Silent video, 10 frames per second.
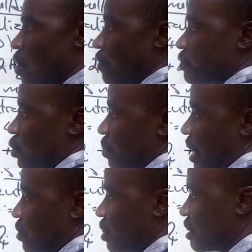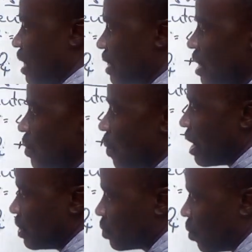of sodium hydroxide.
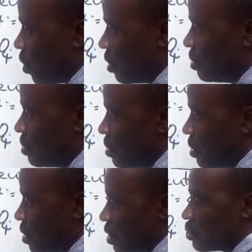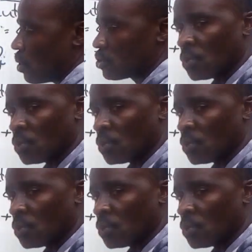Why this one is what?